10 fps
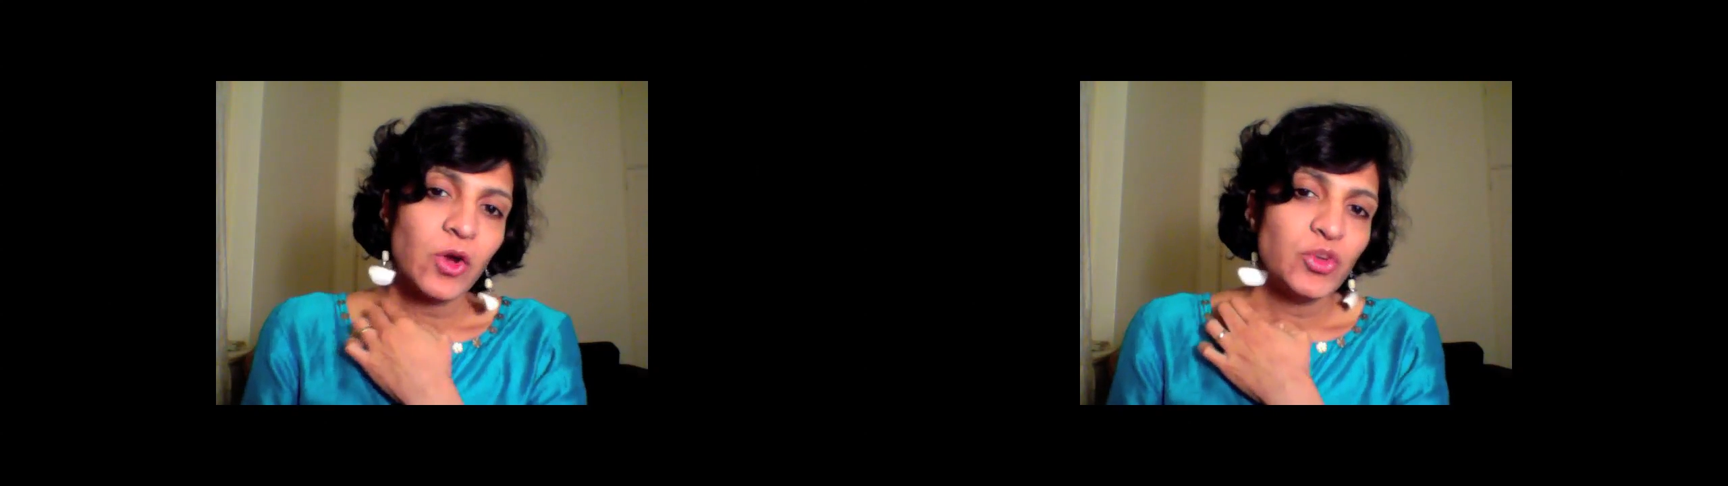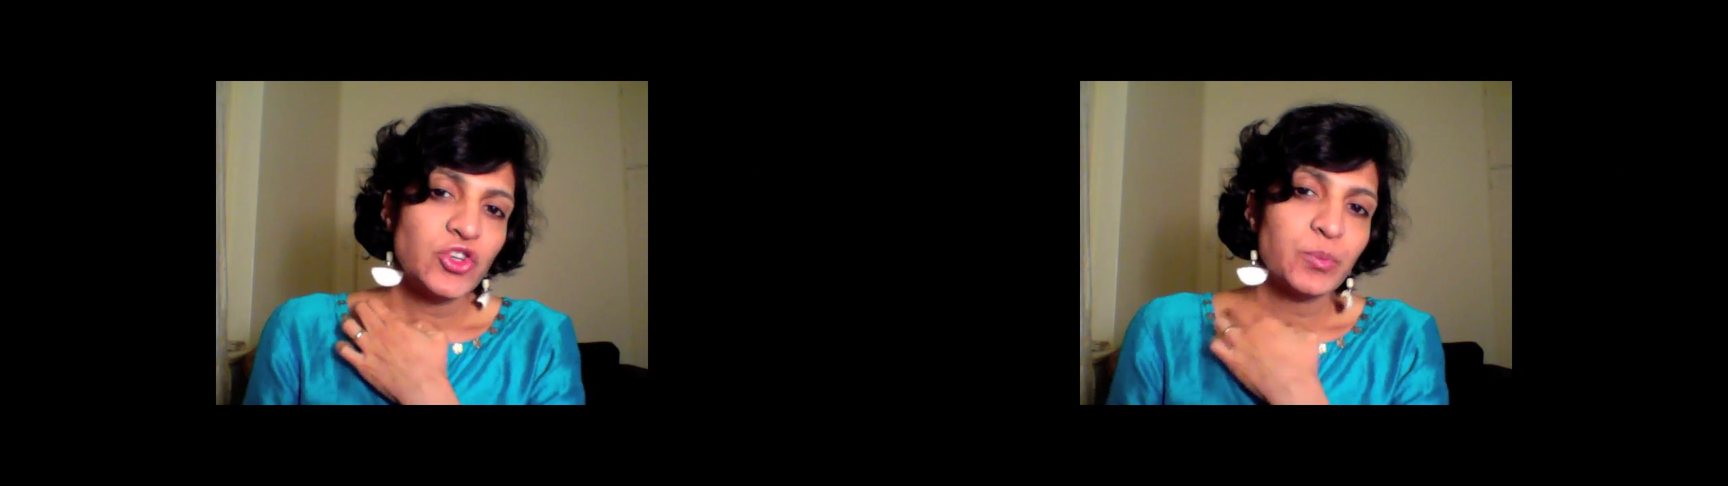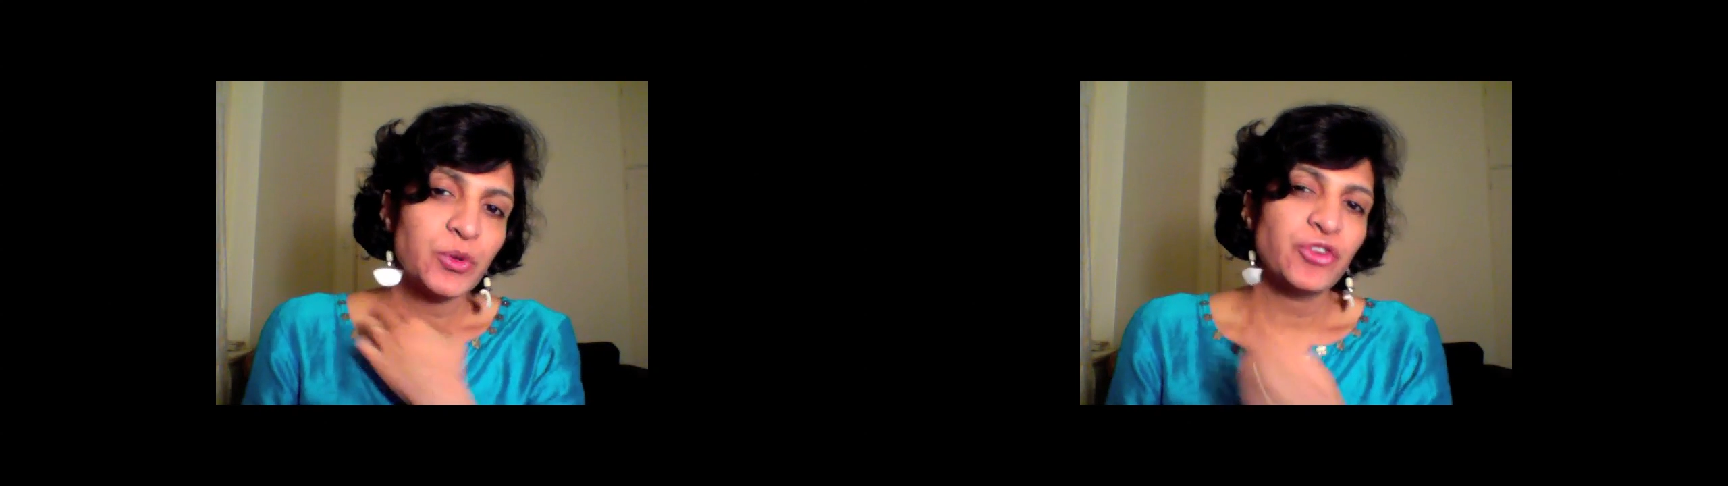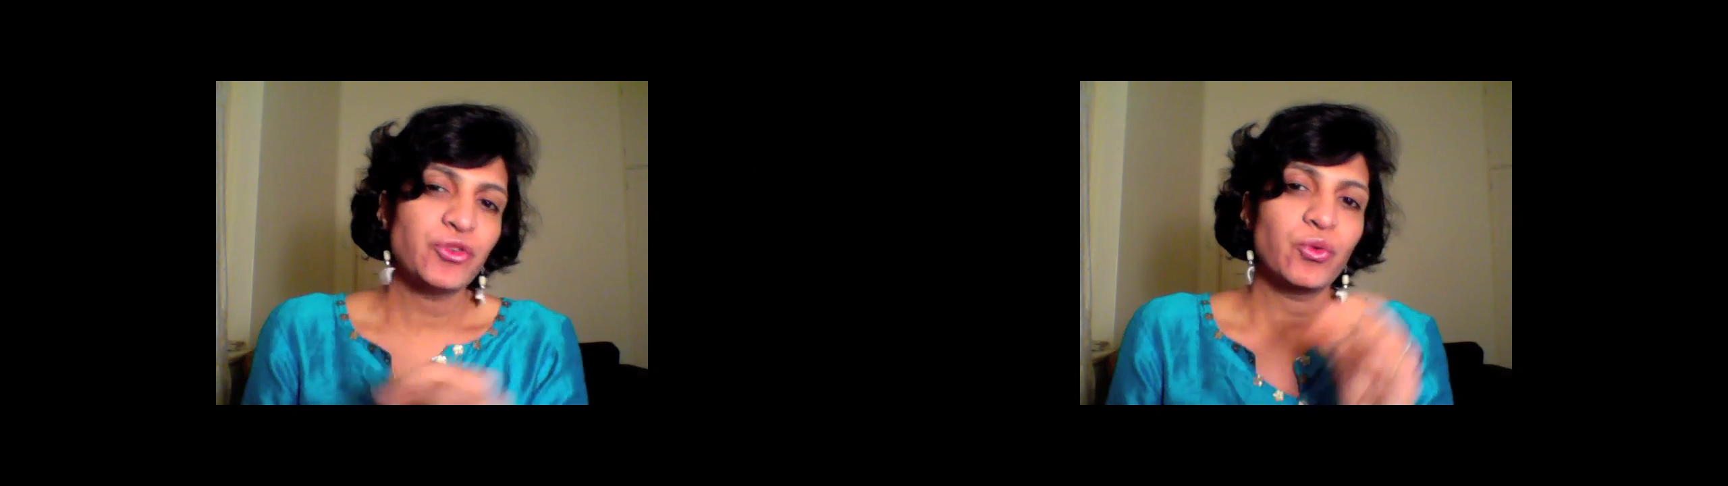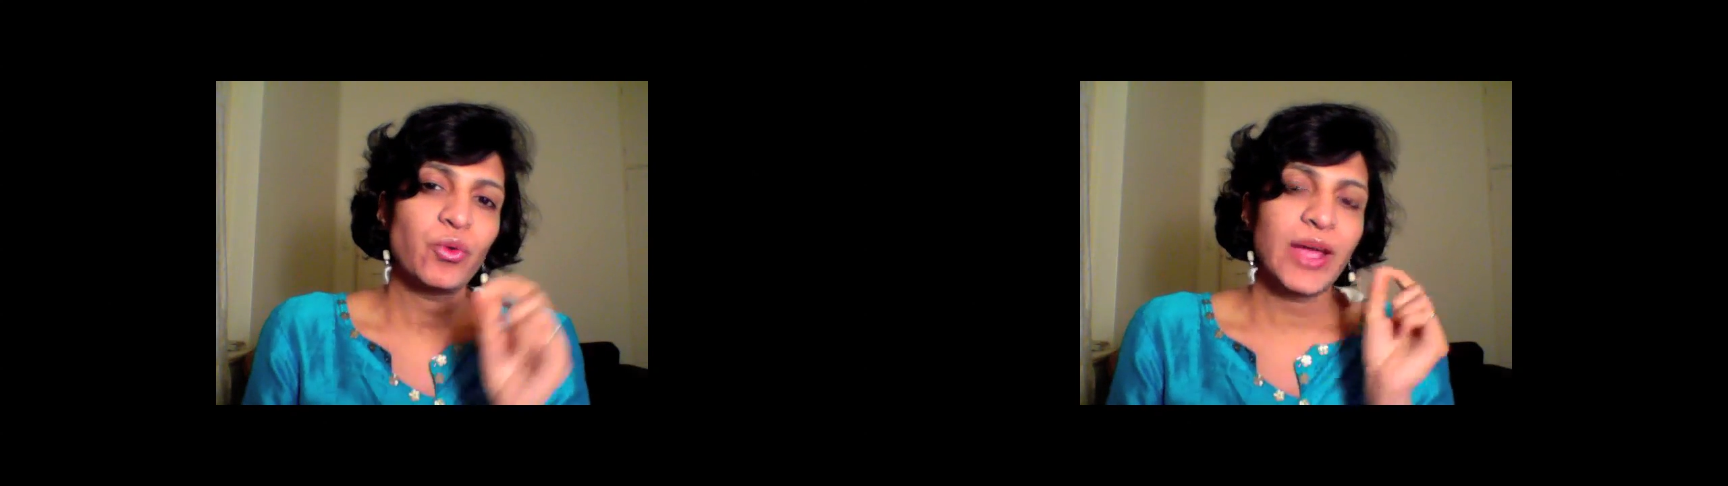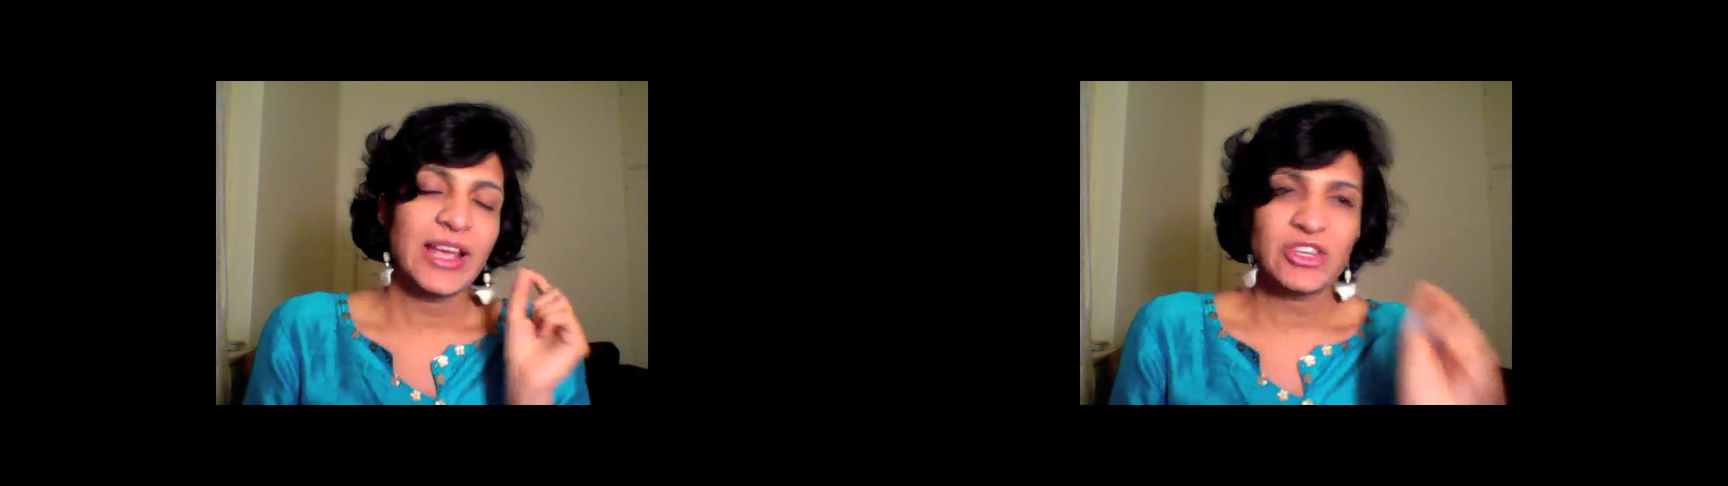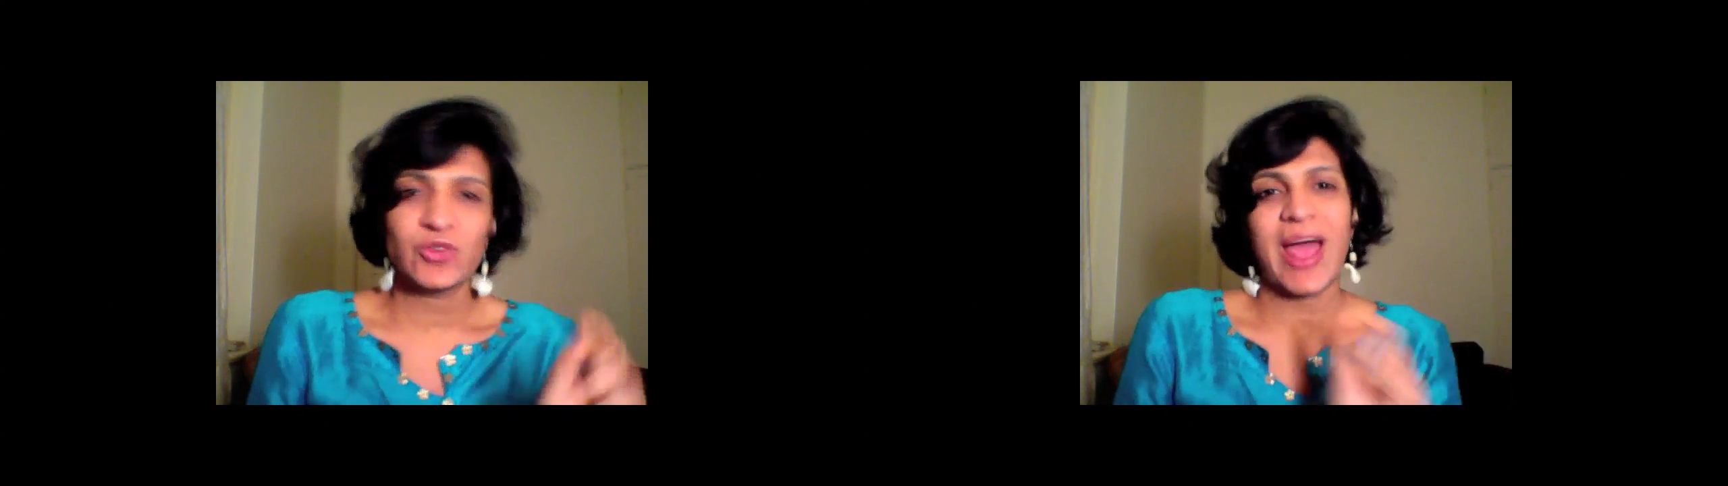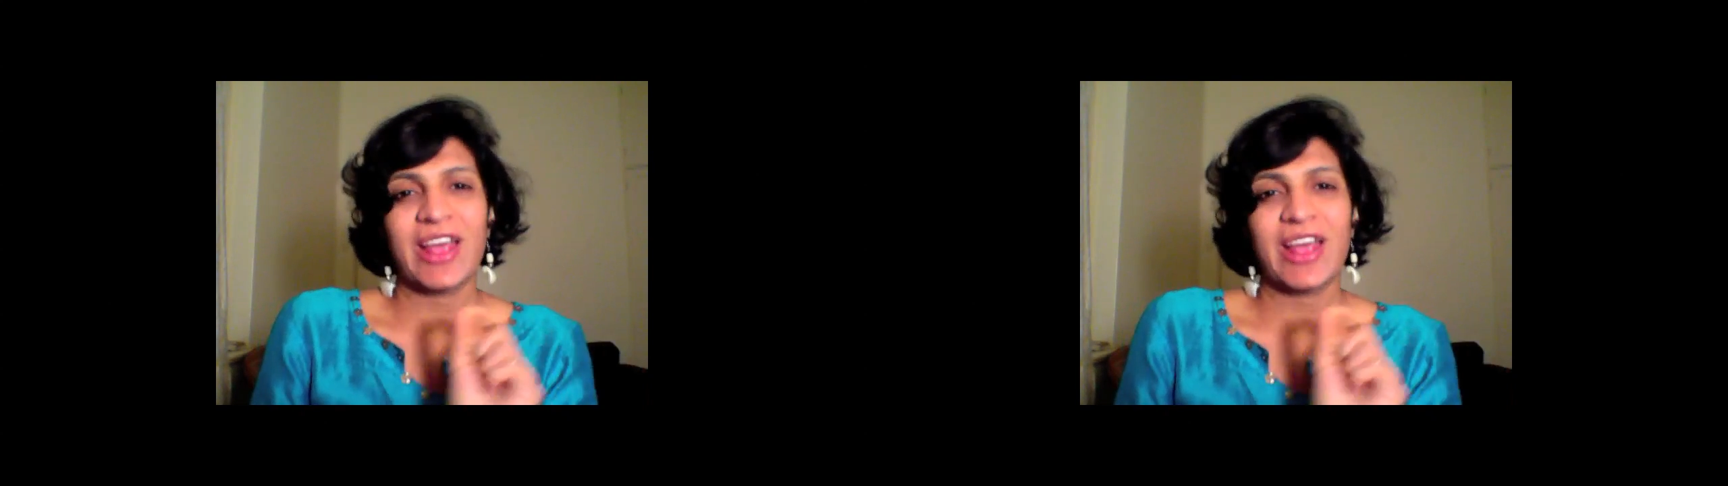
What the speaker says: which put you into